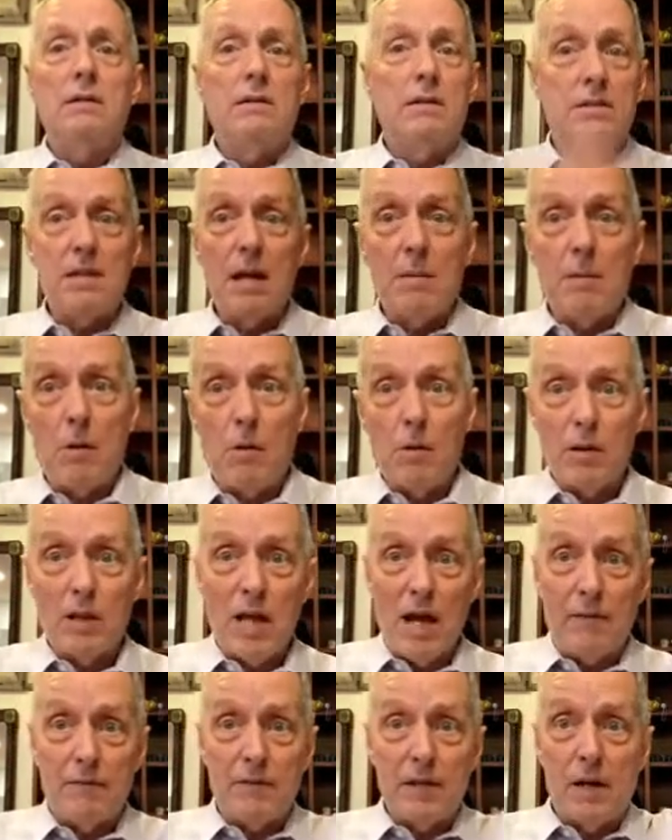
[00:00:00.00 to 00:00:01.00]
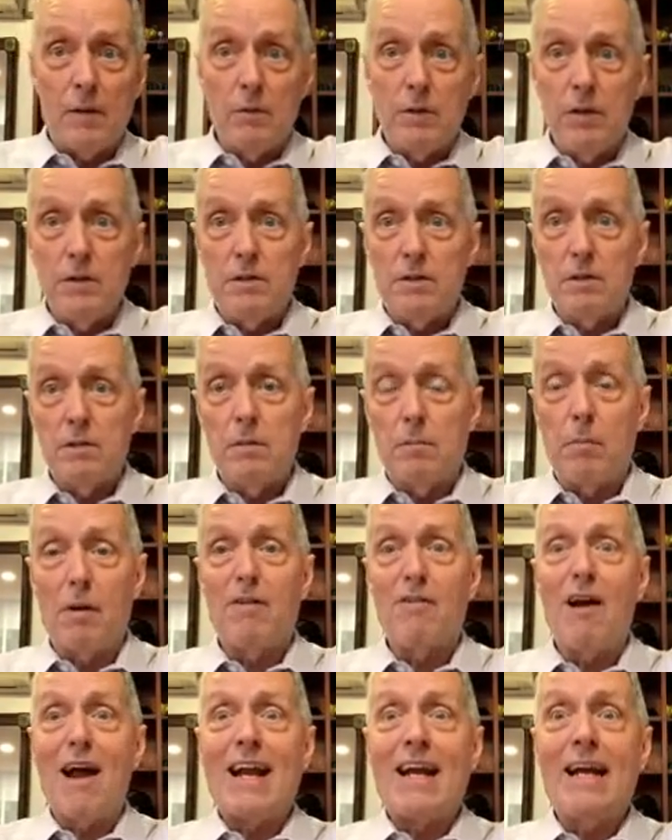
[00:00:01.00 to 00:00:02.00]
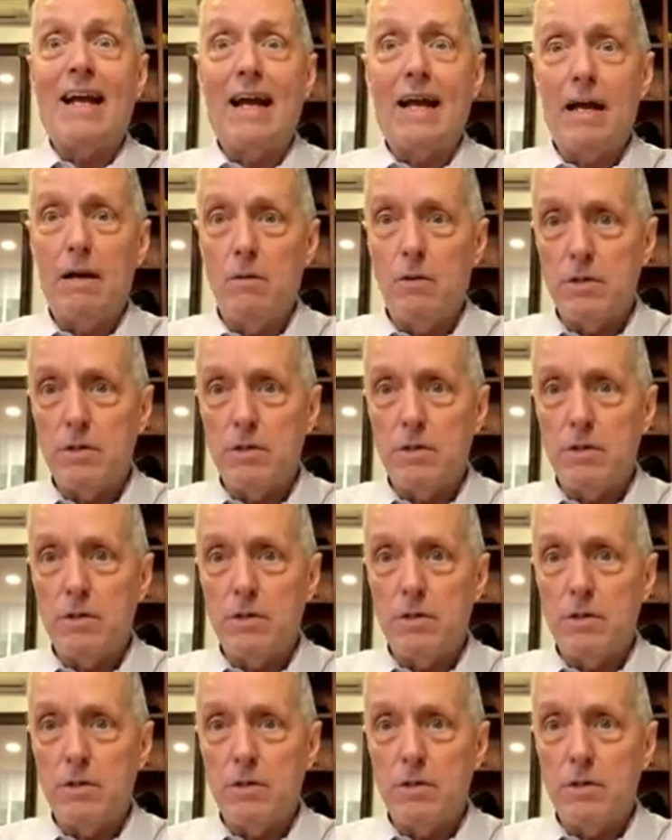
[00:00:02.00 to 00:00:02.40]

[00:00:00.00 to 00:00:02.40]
This time I went left, and I went into the barangay,